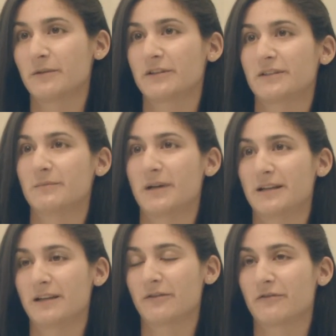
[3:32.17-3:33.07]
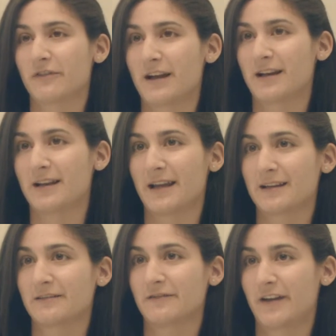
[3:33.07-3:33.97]
which is Monday through Friday,
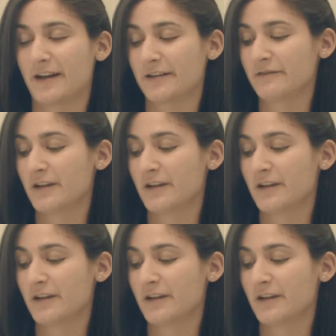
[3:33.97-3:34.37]
9 to 5.